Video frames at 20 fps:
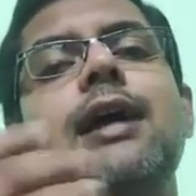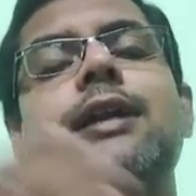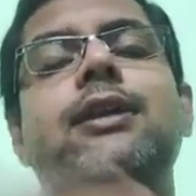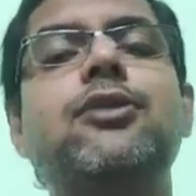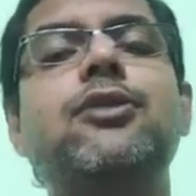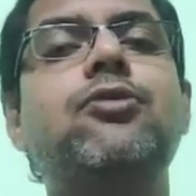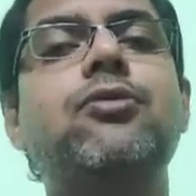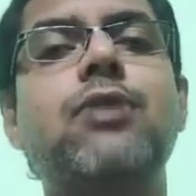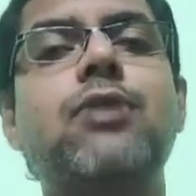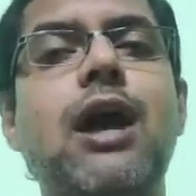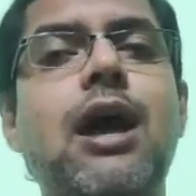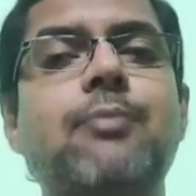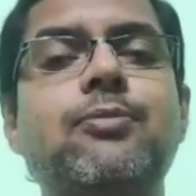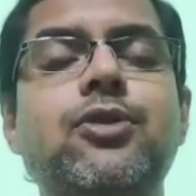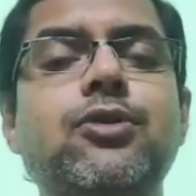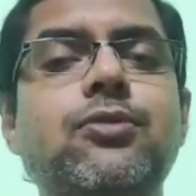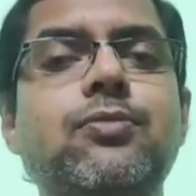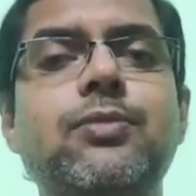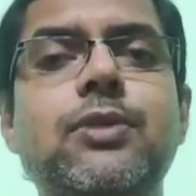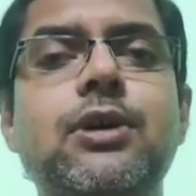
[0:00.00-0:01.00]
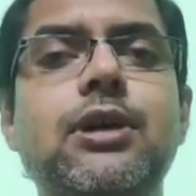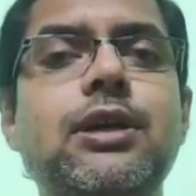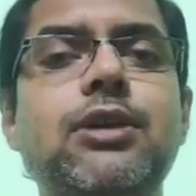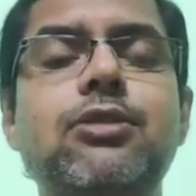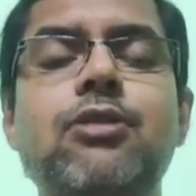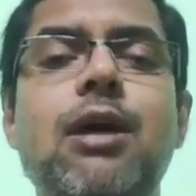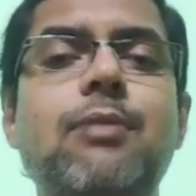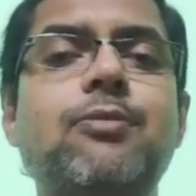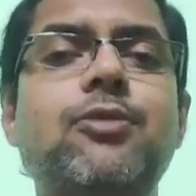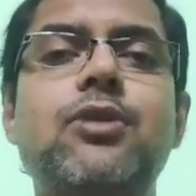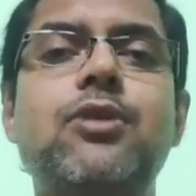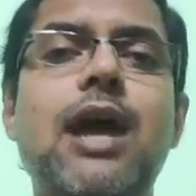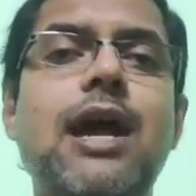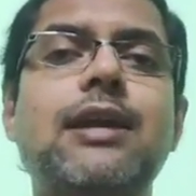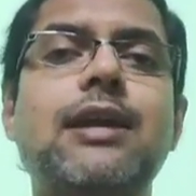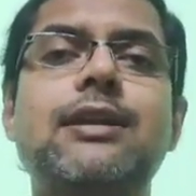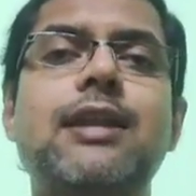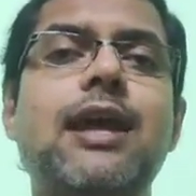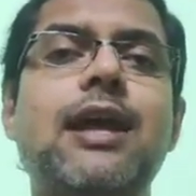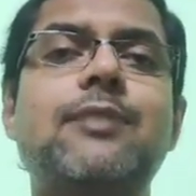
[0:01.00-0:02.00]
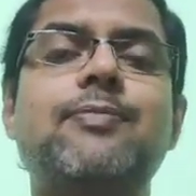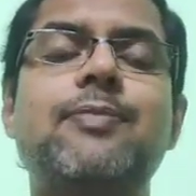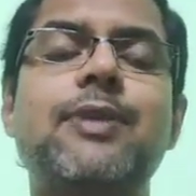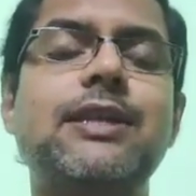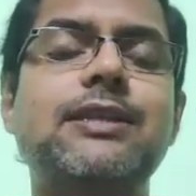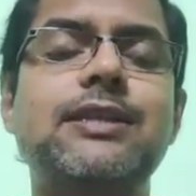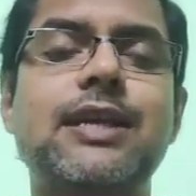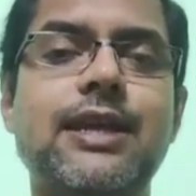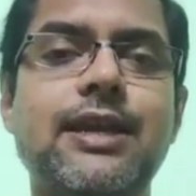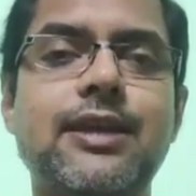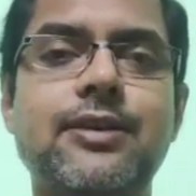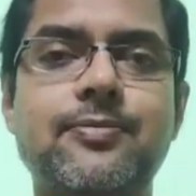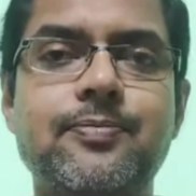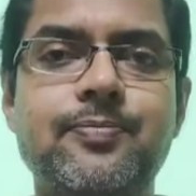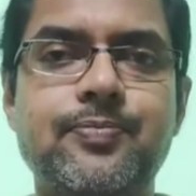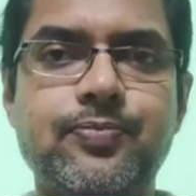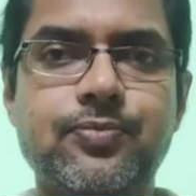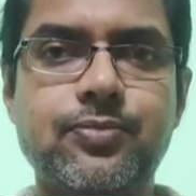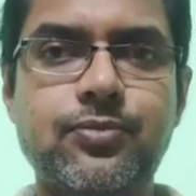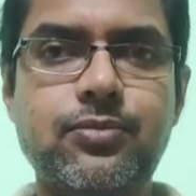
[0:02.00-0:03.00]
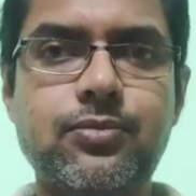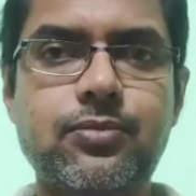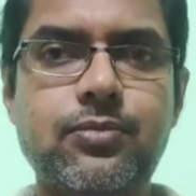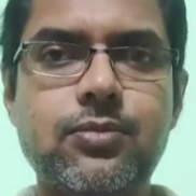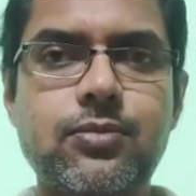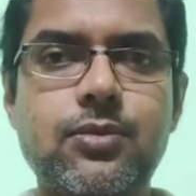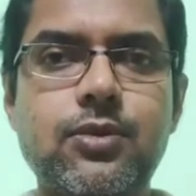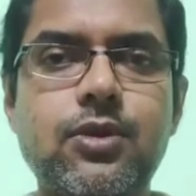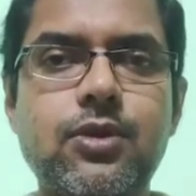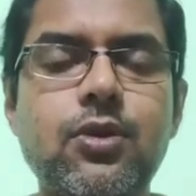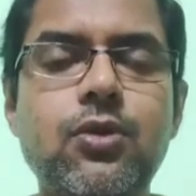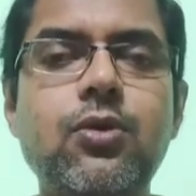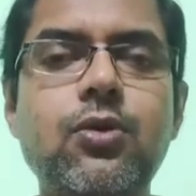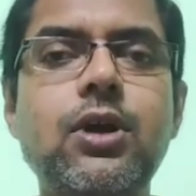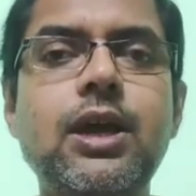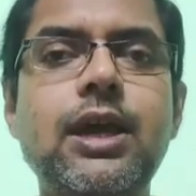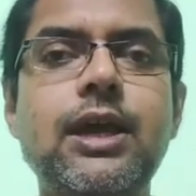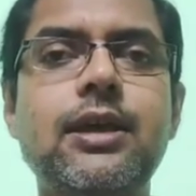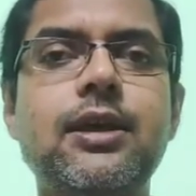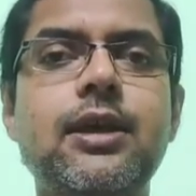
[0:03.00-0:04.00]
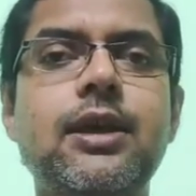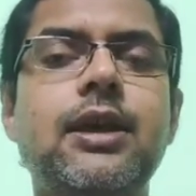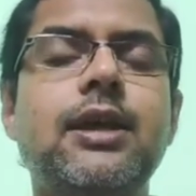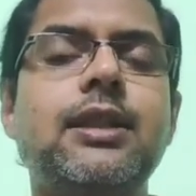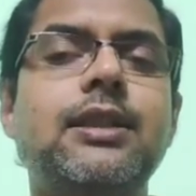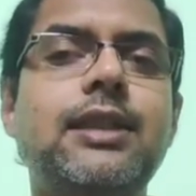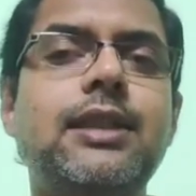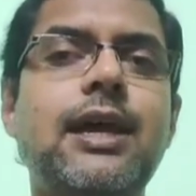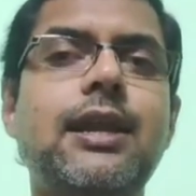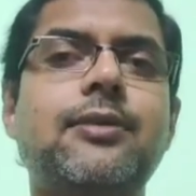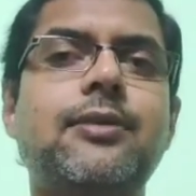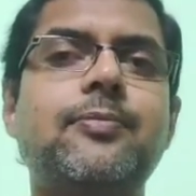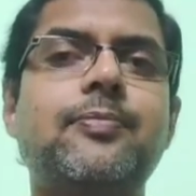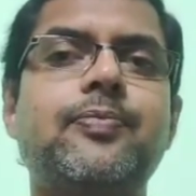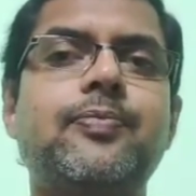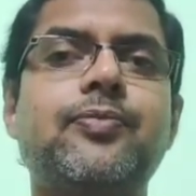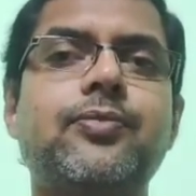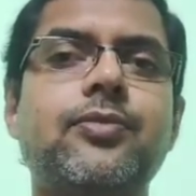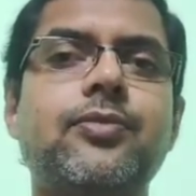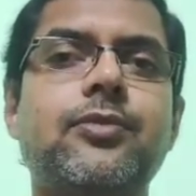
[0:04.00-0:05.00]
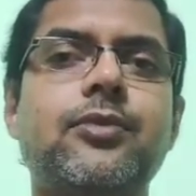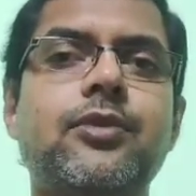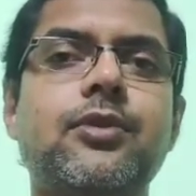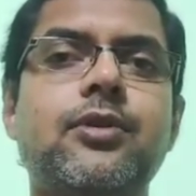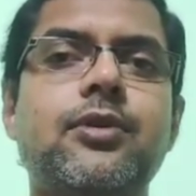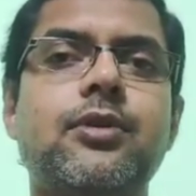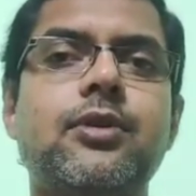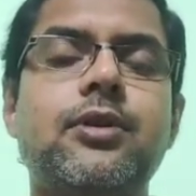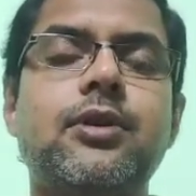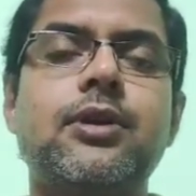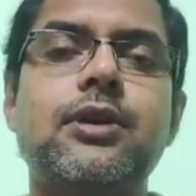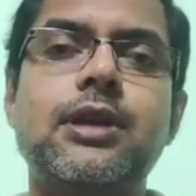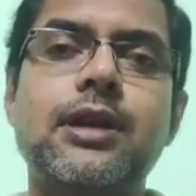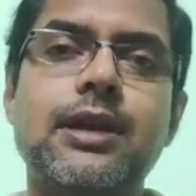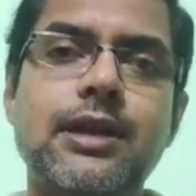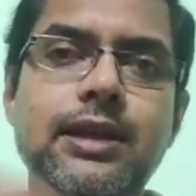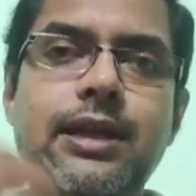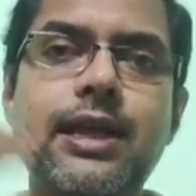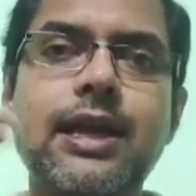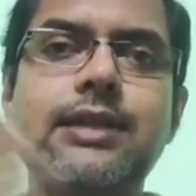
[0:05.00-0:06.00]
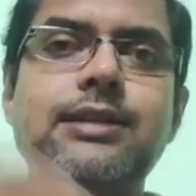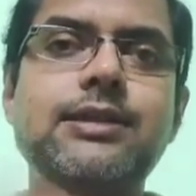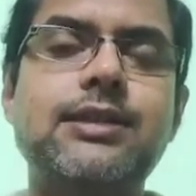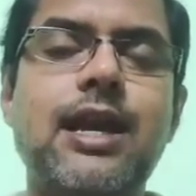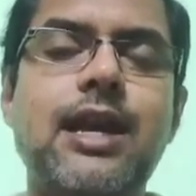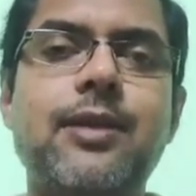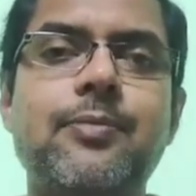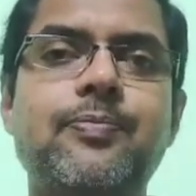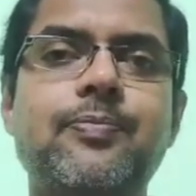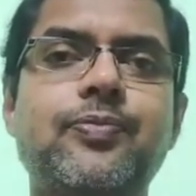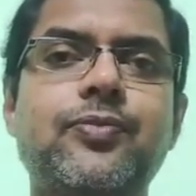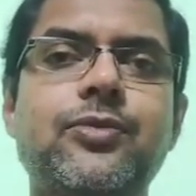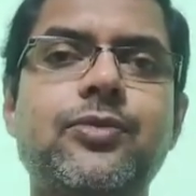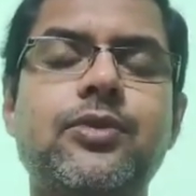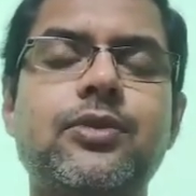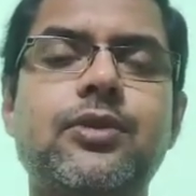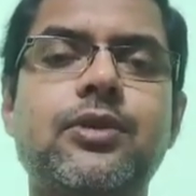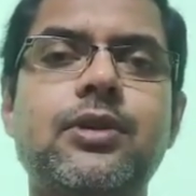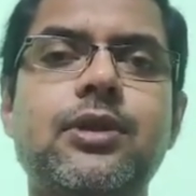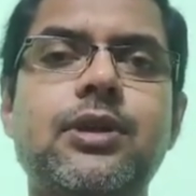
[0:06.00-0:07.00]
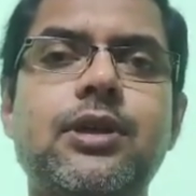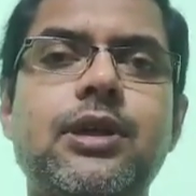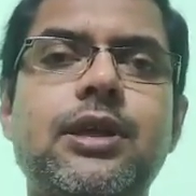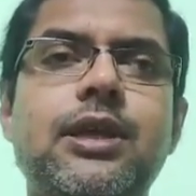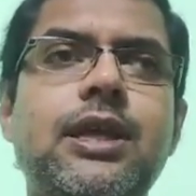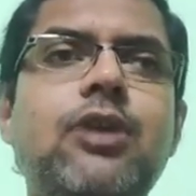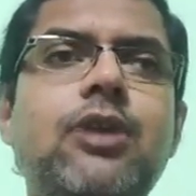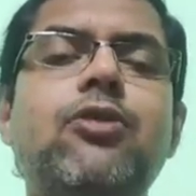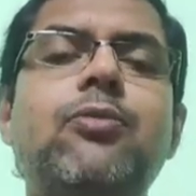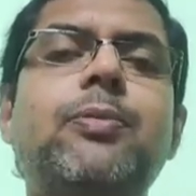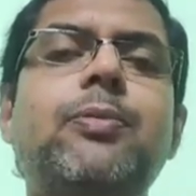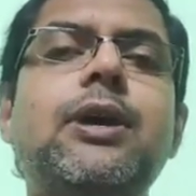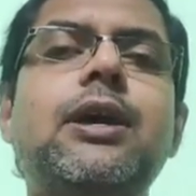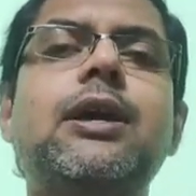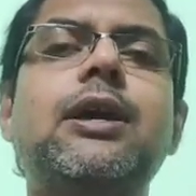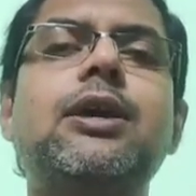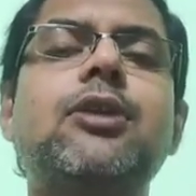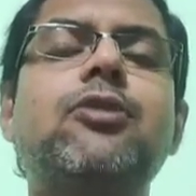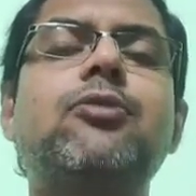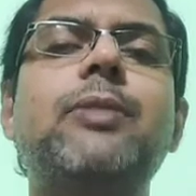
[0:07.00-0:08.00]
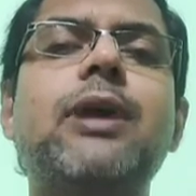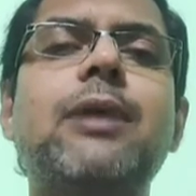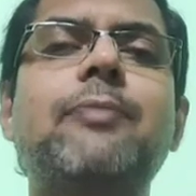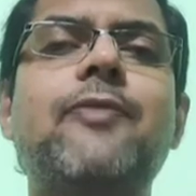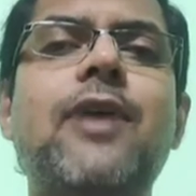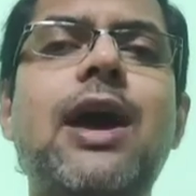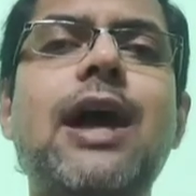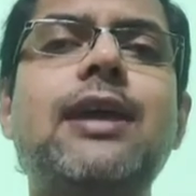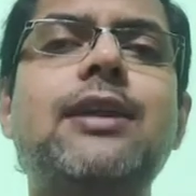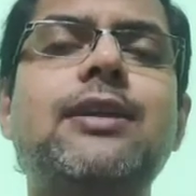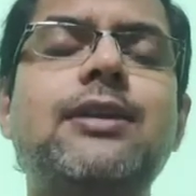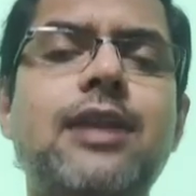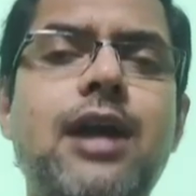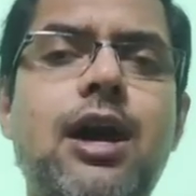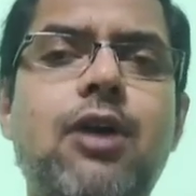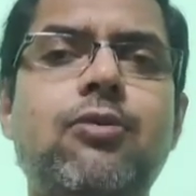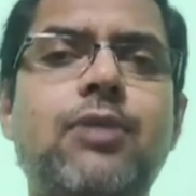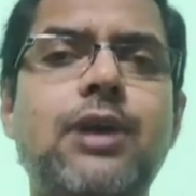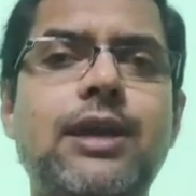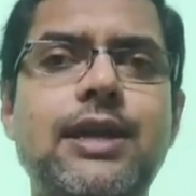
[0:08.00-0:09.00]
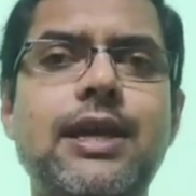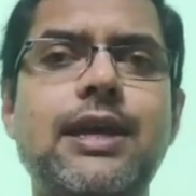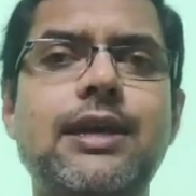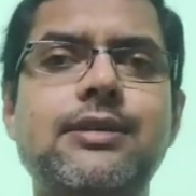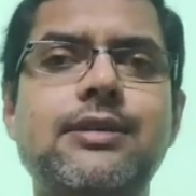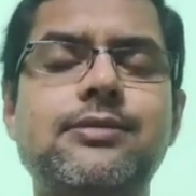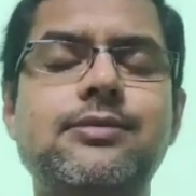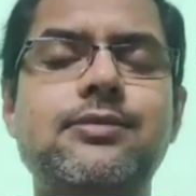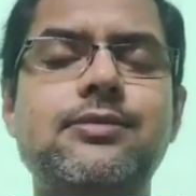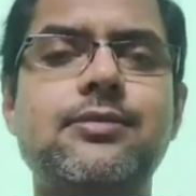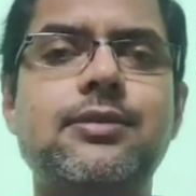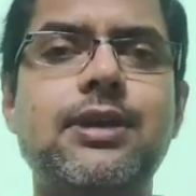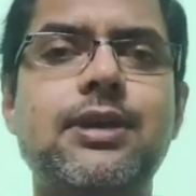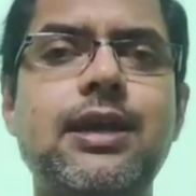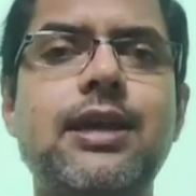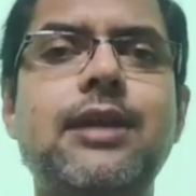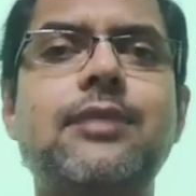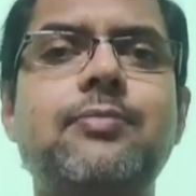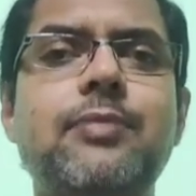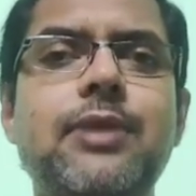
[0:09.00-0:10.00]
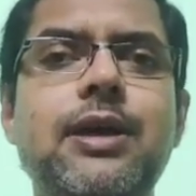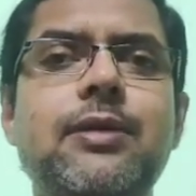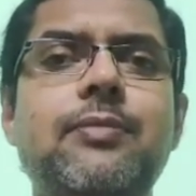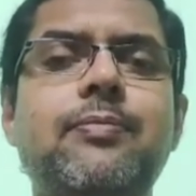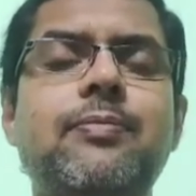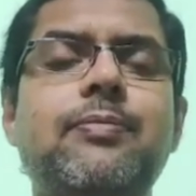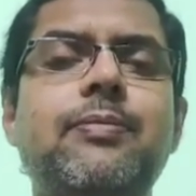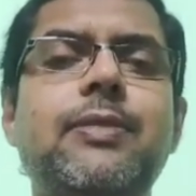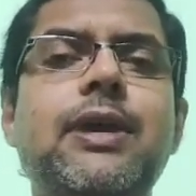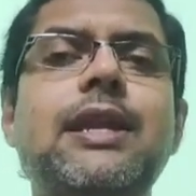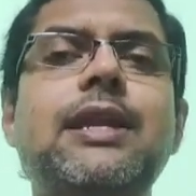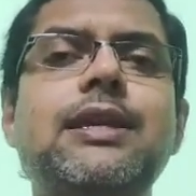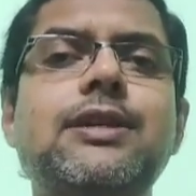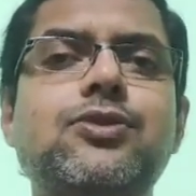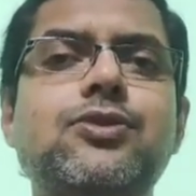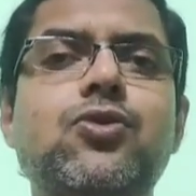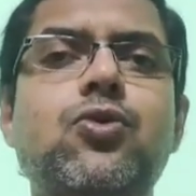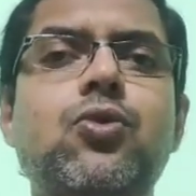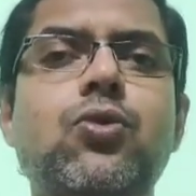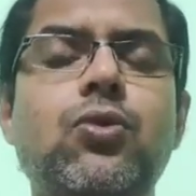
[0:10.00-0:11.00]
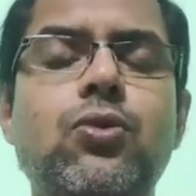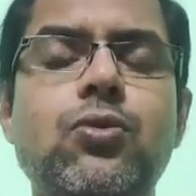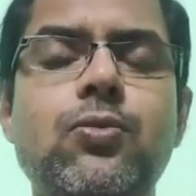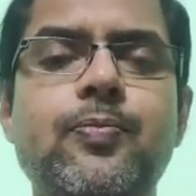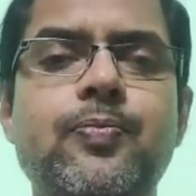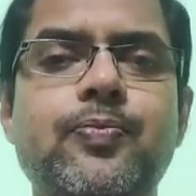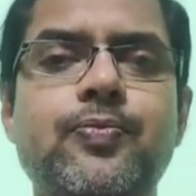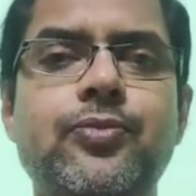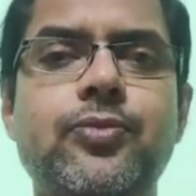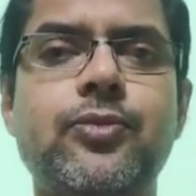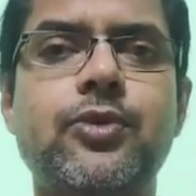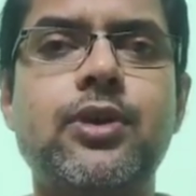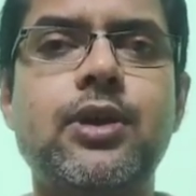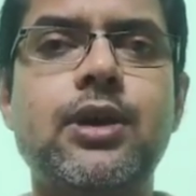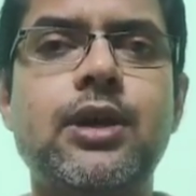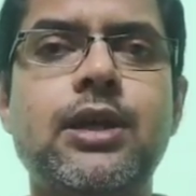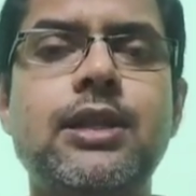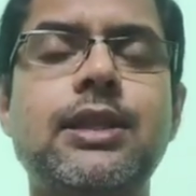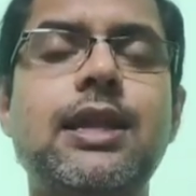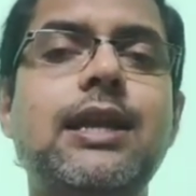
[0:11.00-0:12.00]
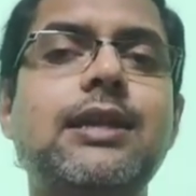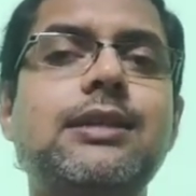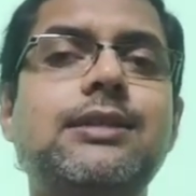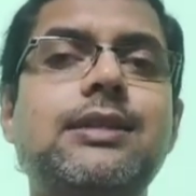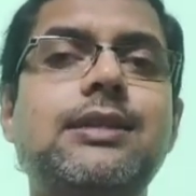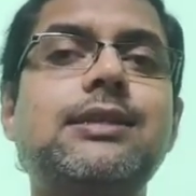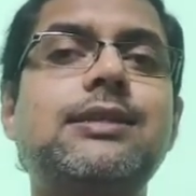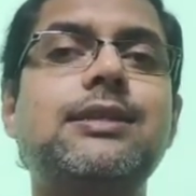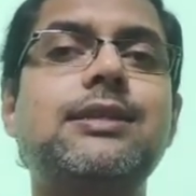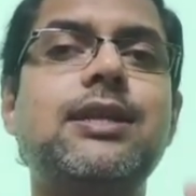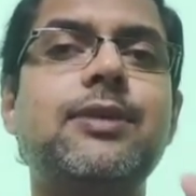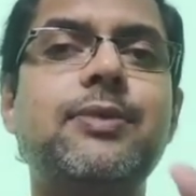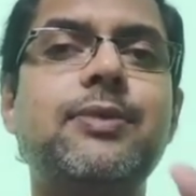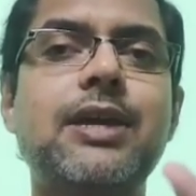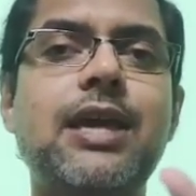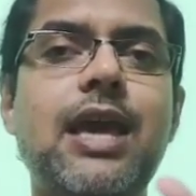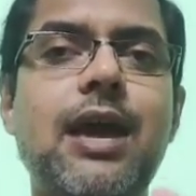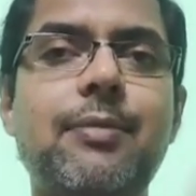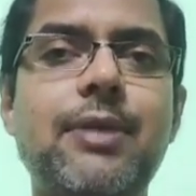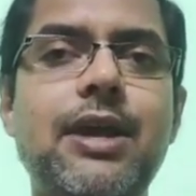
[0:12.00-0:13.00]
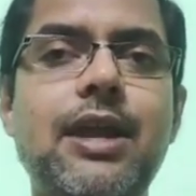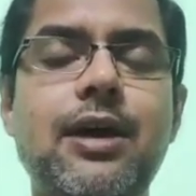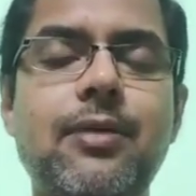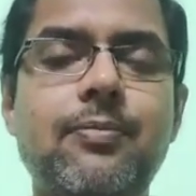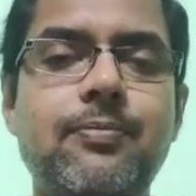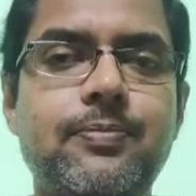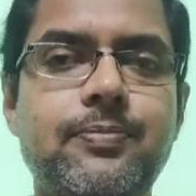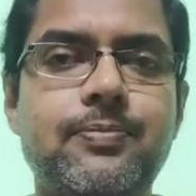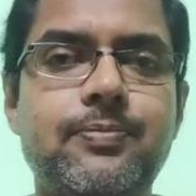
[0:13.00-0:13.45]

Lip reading: you have to write that page again. Okay, then next time you may find nowadays in many school there is CCTV camera